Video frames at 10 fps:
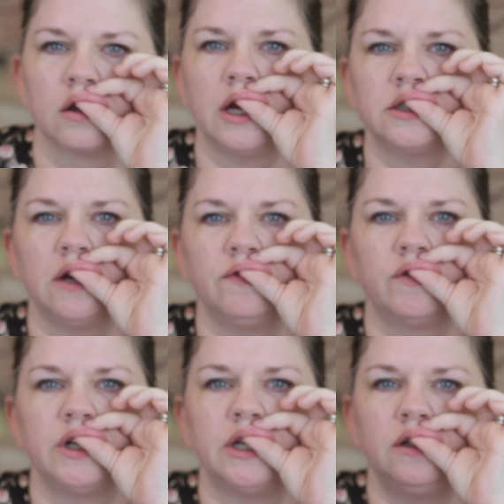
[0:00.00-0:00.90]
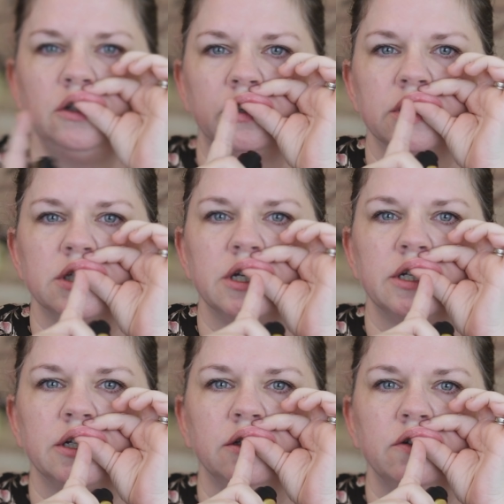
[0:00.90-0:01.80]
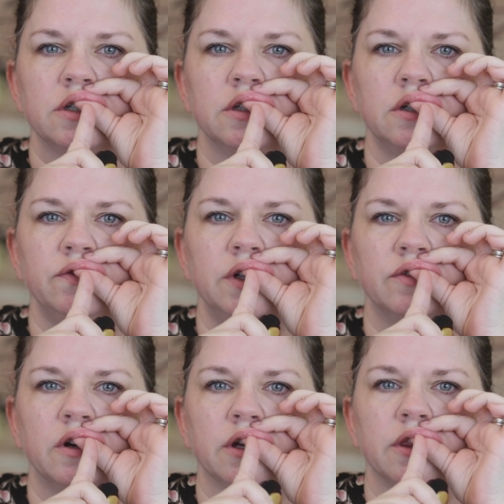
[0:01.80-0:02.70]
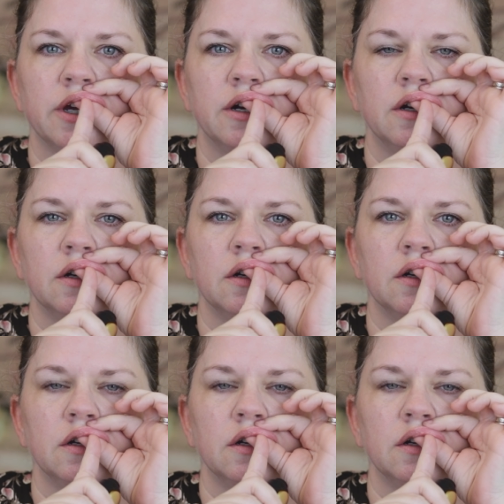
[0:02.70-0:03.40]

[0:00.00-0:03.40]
That time it went in, you can see I did lose a little bit of product there.